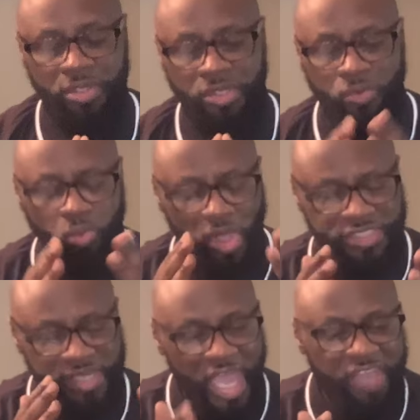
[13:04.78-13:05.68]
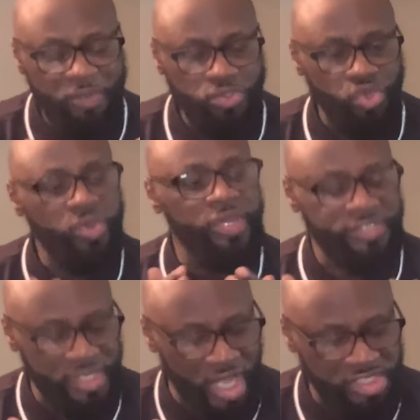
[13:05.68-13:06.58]
wasn't able to hear
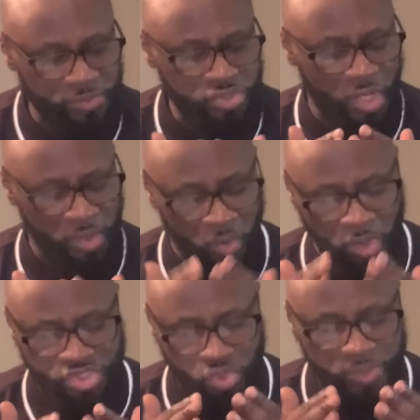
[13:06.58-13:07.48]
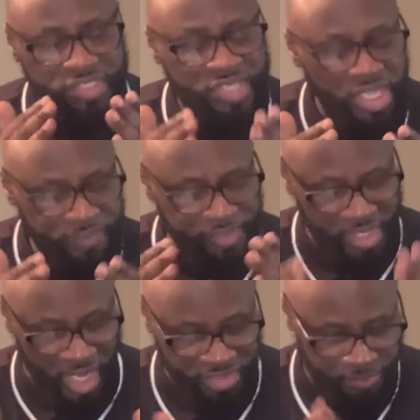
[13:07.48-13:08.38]
the gospel uh, or to receive the
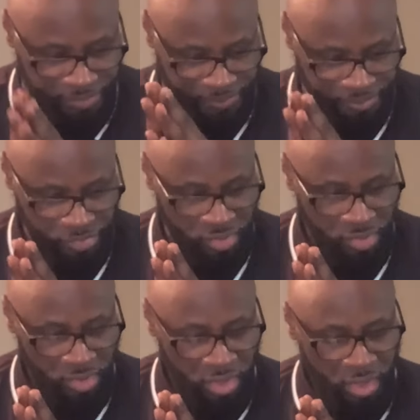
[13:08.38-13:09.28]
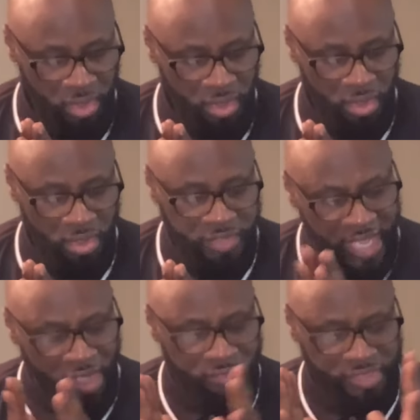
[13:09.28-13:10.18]
gospel. Mm-hmm, mm-hmm.
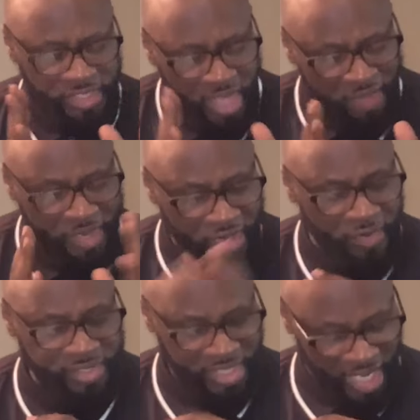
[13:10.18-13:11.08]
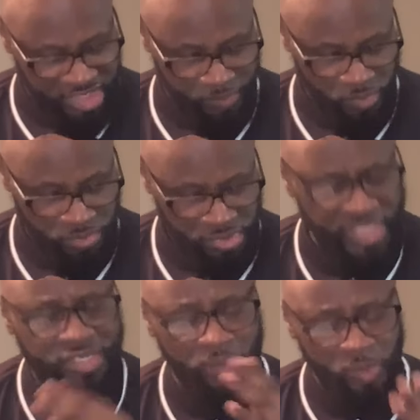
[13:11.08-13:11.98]
Now, they never heard the gospel.
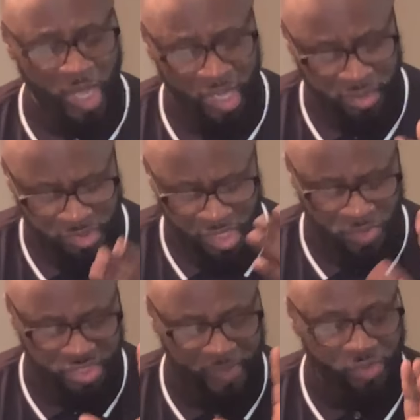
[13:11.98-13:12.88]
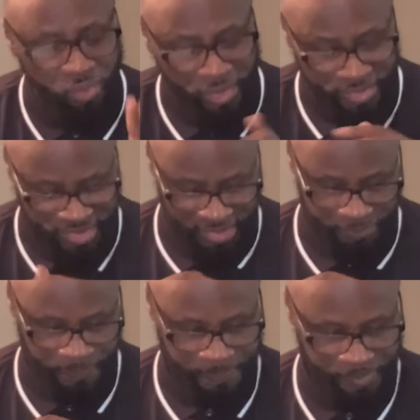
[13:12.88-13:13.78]
Let's go, uh, let's go see what the word says.
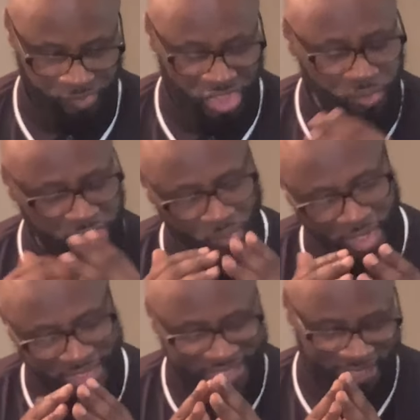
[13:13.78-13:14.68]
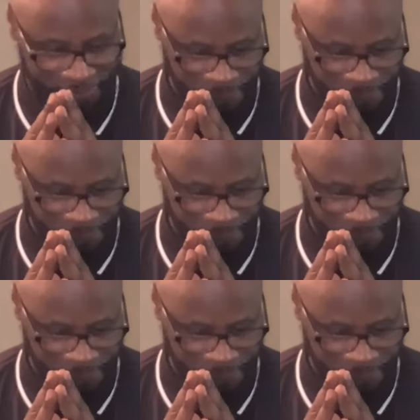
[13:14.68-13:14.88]
This is what the word says.